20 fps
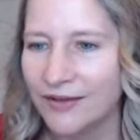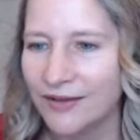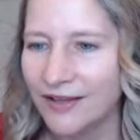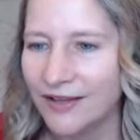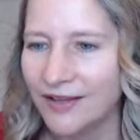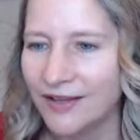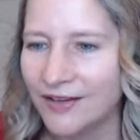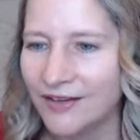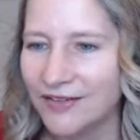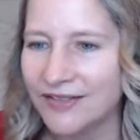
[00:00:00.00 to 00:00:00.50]

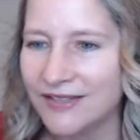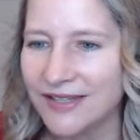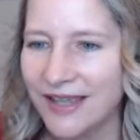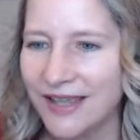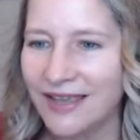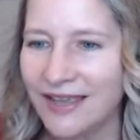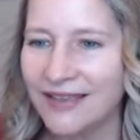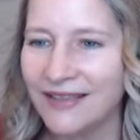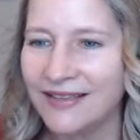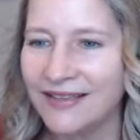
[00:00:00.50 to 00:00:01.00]
And you're
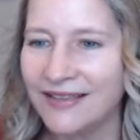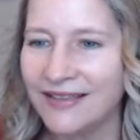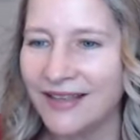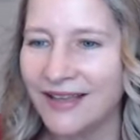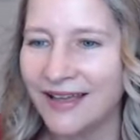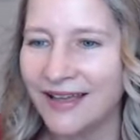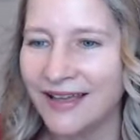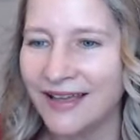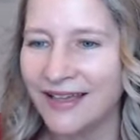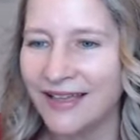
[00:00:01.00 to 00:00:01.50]
saying,
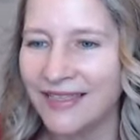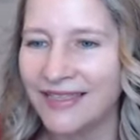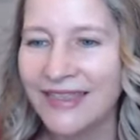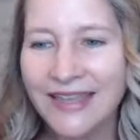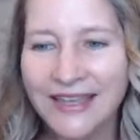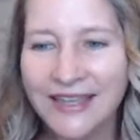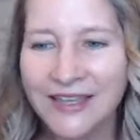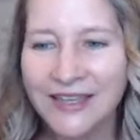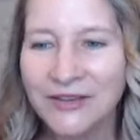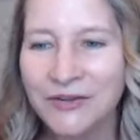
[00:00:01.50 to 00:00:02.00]

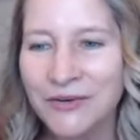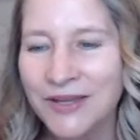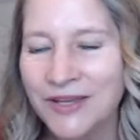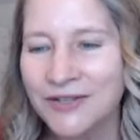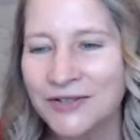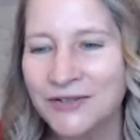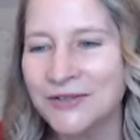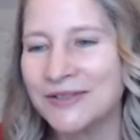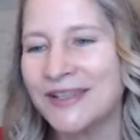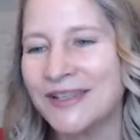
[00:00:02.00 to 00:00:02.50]
thank you,
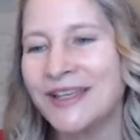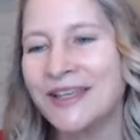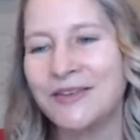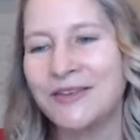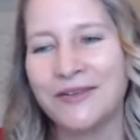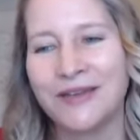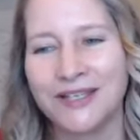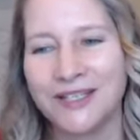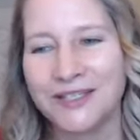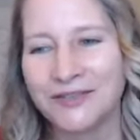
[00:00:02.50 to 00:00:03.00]
angels. Thank
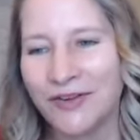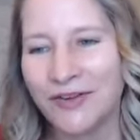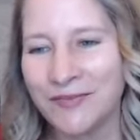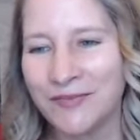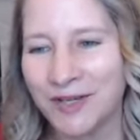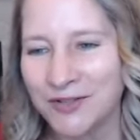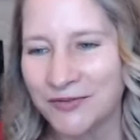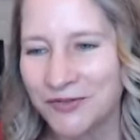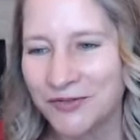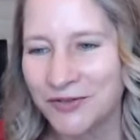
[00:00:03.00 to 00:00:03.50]
you guys very
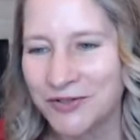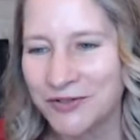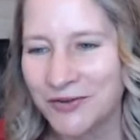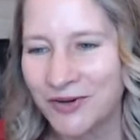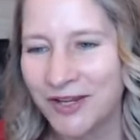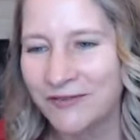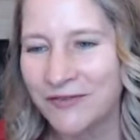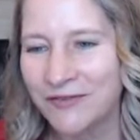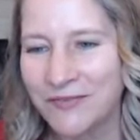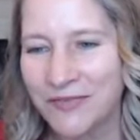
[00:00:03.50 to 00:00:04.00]
much for
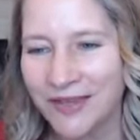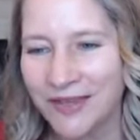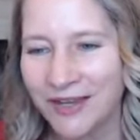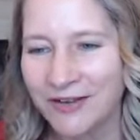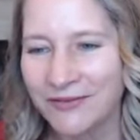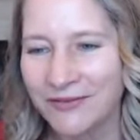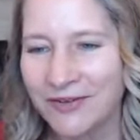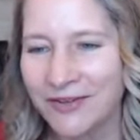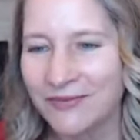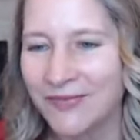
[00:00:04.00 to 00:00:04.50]
joining, for being
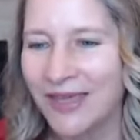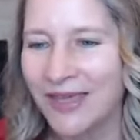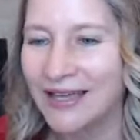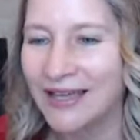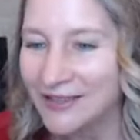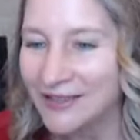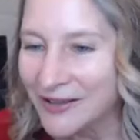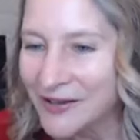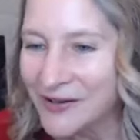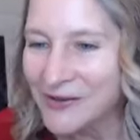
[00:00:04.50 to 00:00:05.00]
here with me.
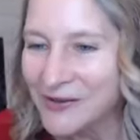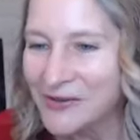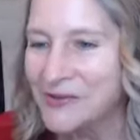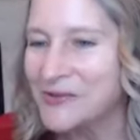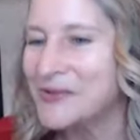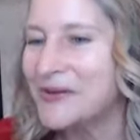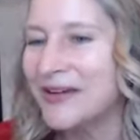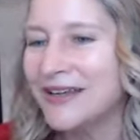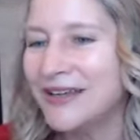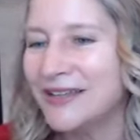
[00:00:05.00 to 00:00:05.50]

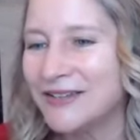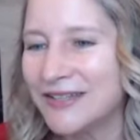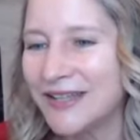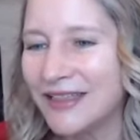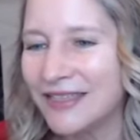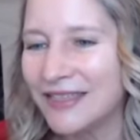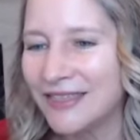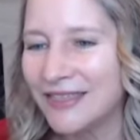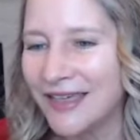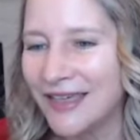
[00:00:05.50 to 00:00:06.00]
Hello. You're
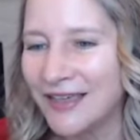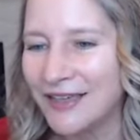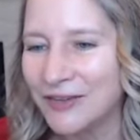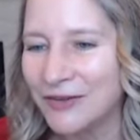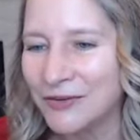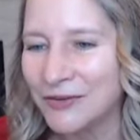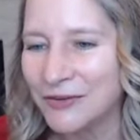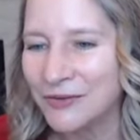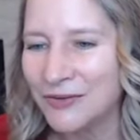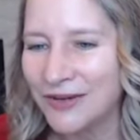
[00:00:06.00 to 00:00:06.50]
saying, thank
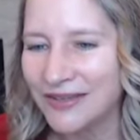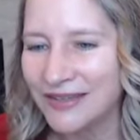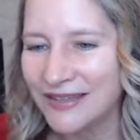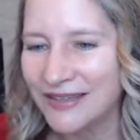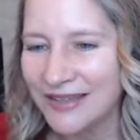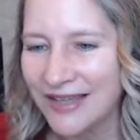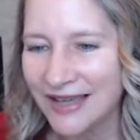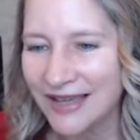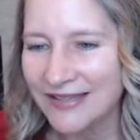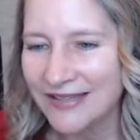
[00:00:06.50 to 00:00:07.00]
you.
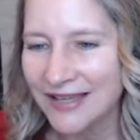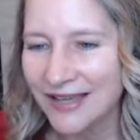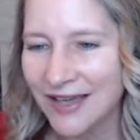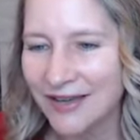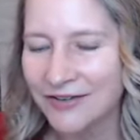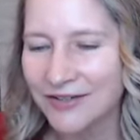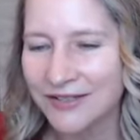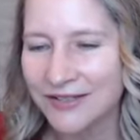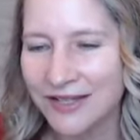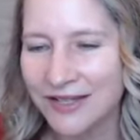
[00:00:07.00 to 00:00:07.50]
Yes, I
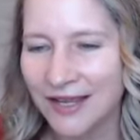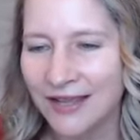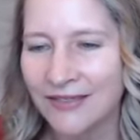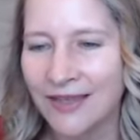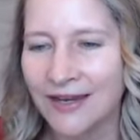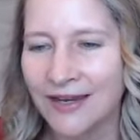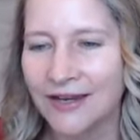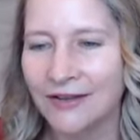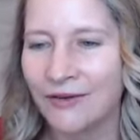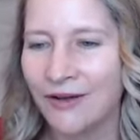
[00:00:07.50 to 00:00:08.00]
understand
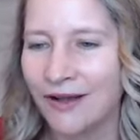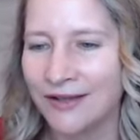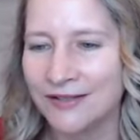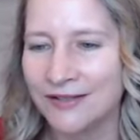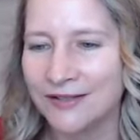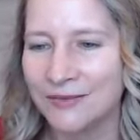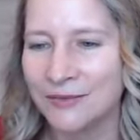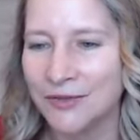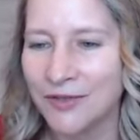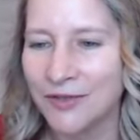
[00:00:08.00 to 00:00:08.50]
that now.
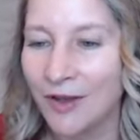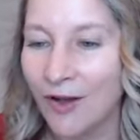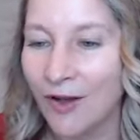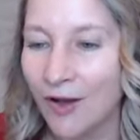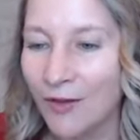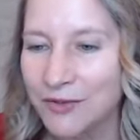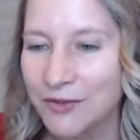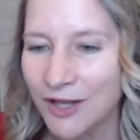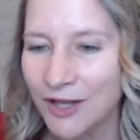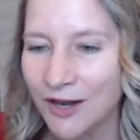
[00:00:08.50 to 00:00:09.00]
Awesome. You're saying
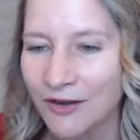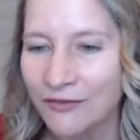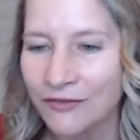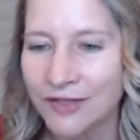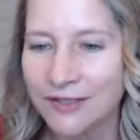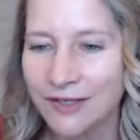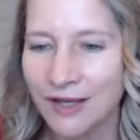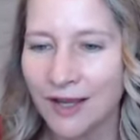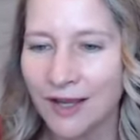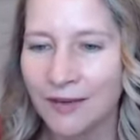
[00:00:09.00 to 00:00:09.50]
almost
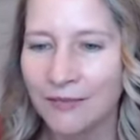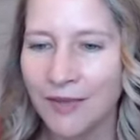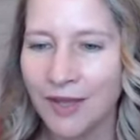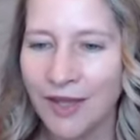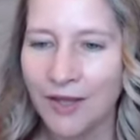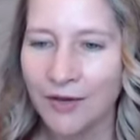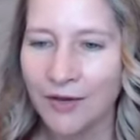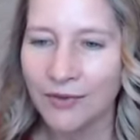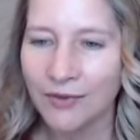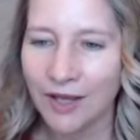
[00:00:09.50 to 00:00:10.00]
every time
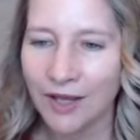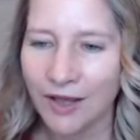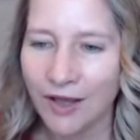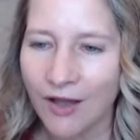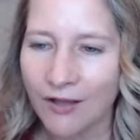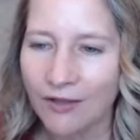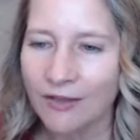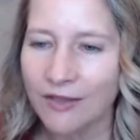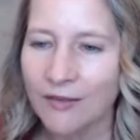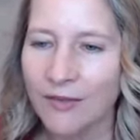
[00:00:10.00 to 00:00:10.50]
when I
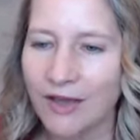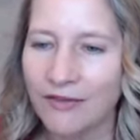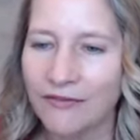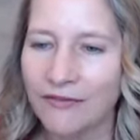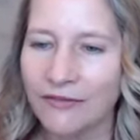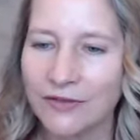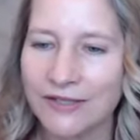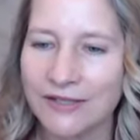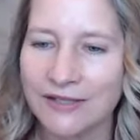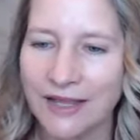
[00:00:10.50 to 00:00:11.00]
call on them, I
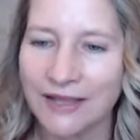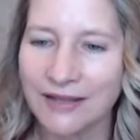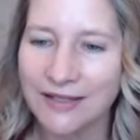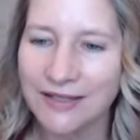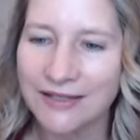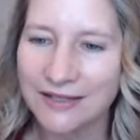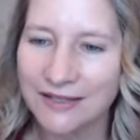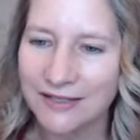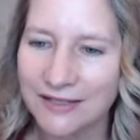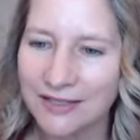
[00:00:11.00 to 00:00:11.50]
feel
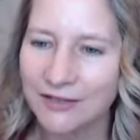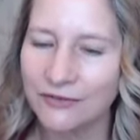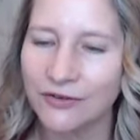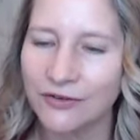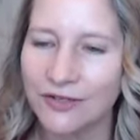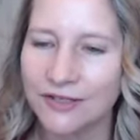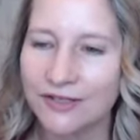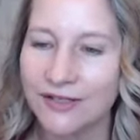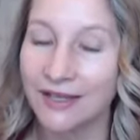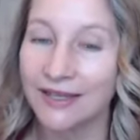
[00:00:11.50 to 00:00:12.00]
slightly dizzy
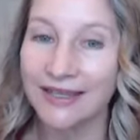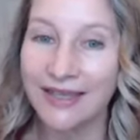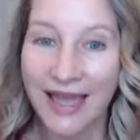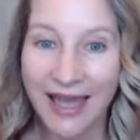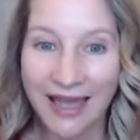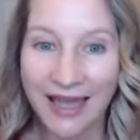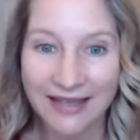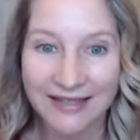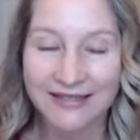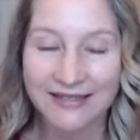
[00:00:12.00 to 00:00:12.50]
for a sec.
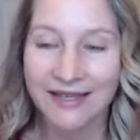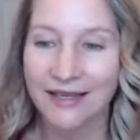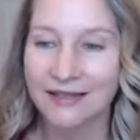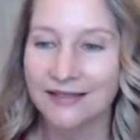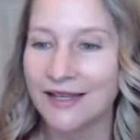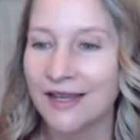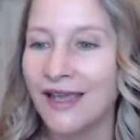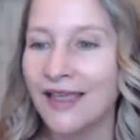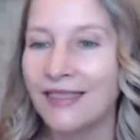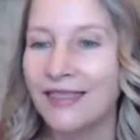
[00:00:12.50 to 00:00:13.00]
Yes,
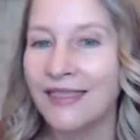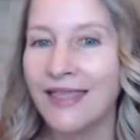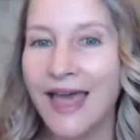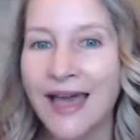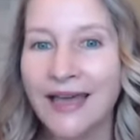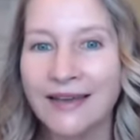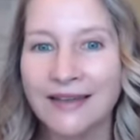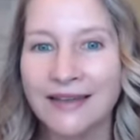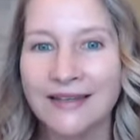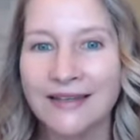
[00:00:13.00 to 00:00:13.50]

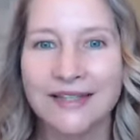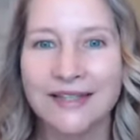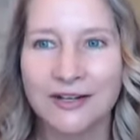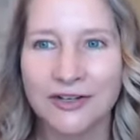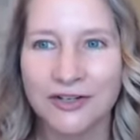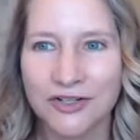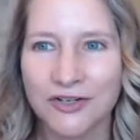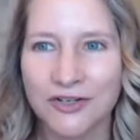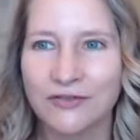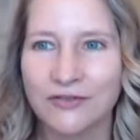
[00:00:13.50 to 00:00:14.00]
that is
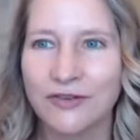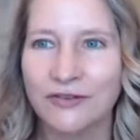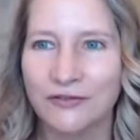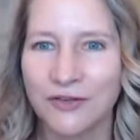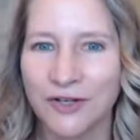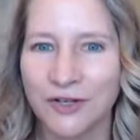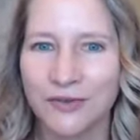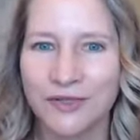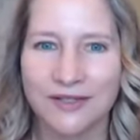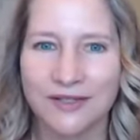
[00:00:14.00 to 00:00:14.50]
their shift in
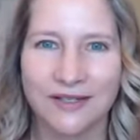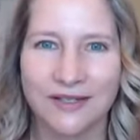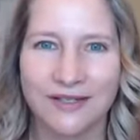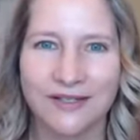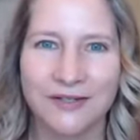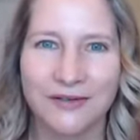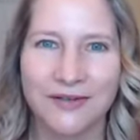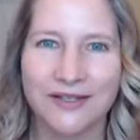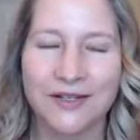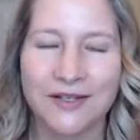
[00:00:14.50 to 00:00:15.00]
frequency.
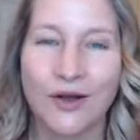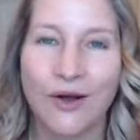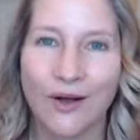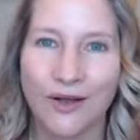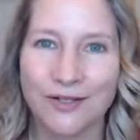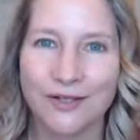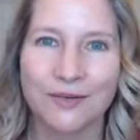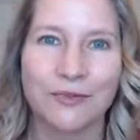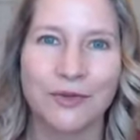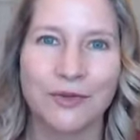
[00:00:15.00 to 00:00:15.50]
So that's
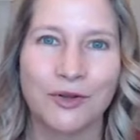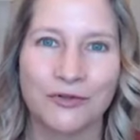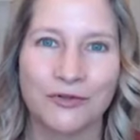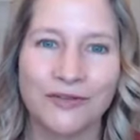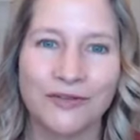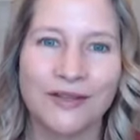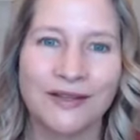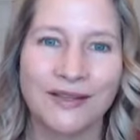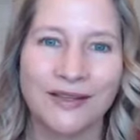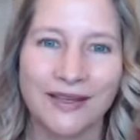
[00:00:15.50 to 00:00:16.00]
awesome. You're
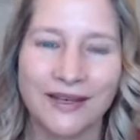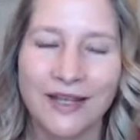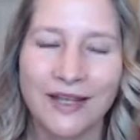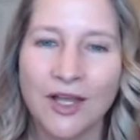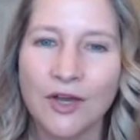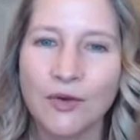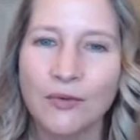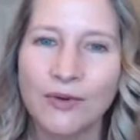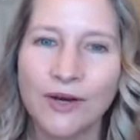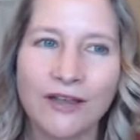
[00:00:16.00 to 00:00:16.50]
feeling it.
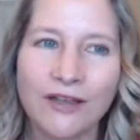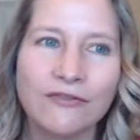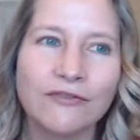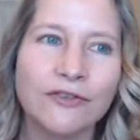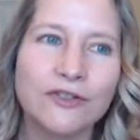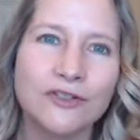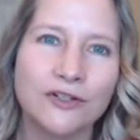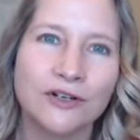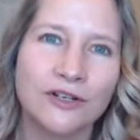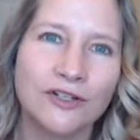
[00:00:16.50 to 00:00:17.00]
When I
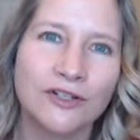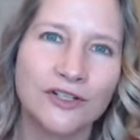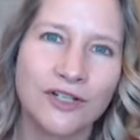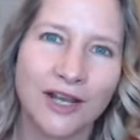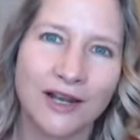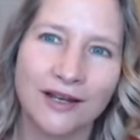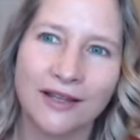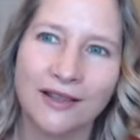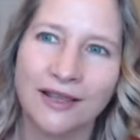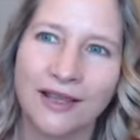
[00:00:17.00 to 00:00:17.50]
first started
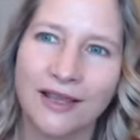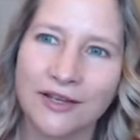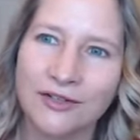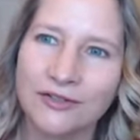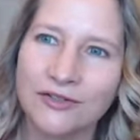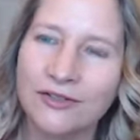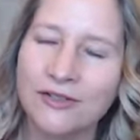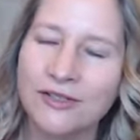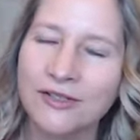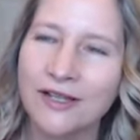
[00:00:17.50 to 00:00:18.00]
channeling the
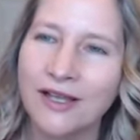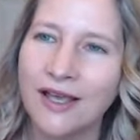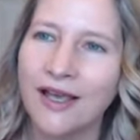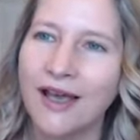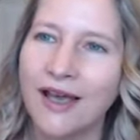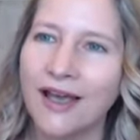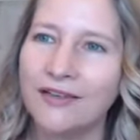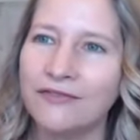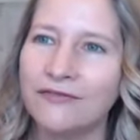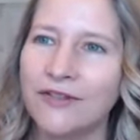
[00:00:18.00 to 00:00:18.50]
angels,
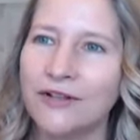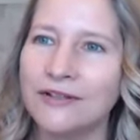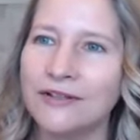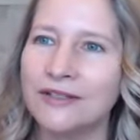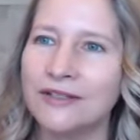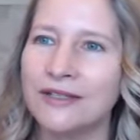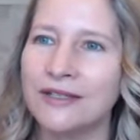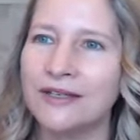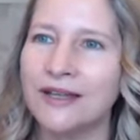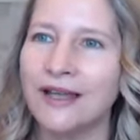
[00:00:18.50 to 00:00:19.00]
I
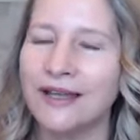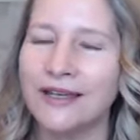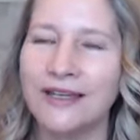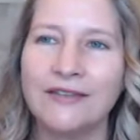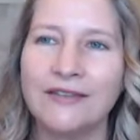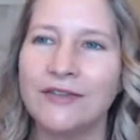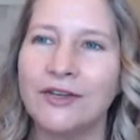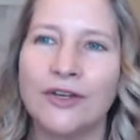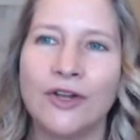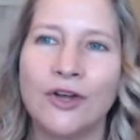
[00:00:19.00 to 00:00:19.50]
felt it. I
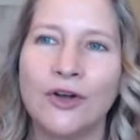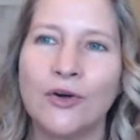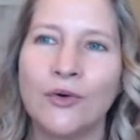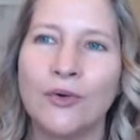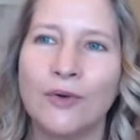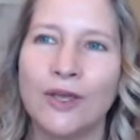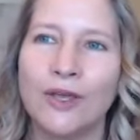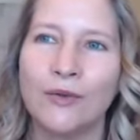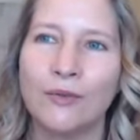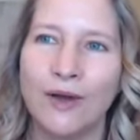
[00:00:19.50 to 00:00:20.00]
didn't even
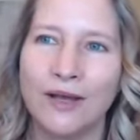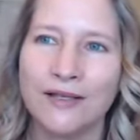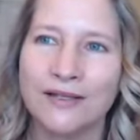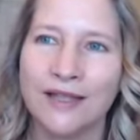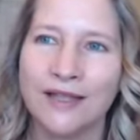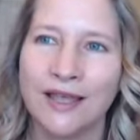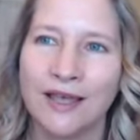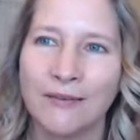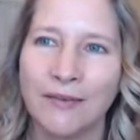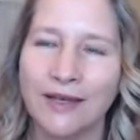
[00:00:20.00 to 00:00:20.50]
know it was
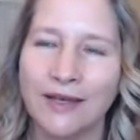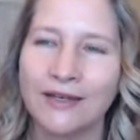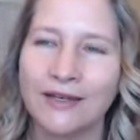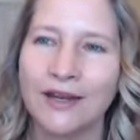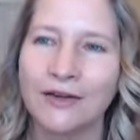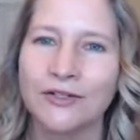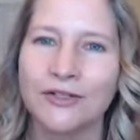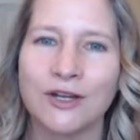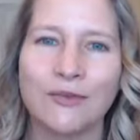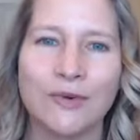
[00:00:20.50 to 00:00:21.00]
them. I didn't
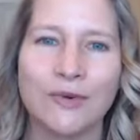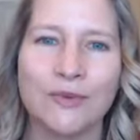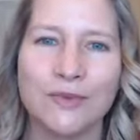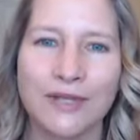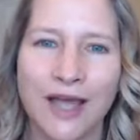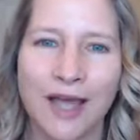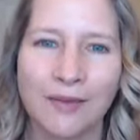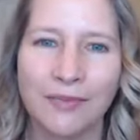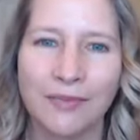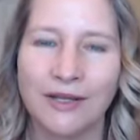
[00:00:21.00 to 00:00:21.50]
understand what was
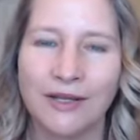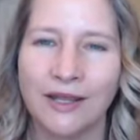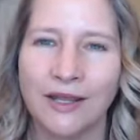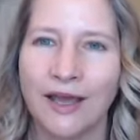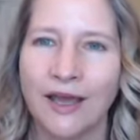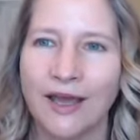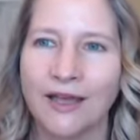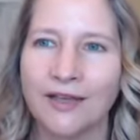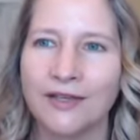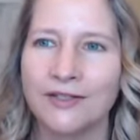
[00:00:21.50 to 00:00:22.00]
happening.